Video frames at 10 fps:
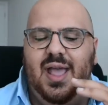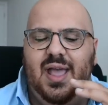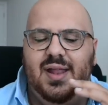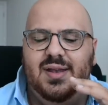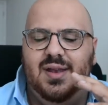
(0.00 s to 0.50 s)

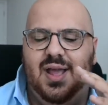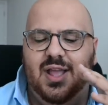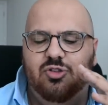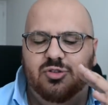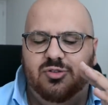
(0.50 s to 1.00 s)
and
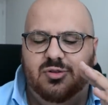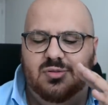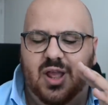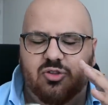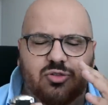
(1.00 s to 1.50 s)
I just,
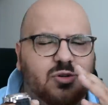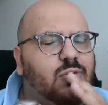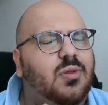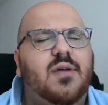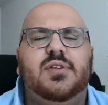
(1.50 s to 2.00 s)
I just
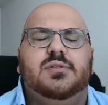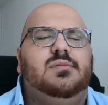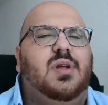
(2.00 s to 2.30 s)
don't love it.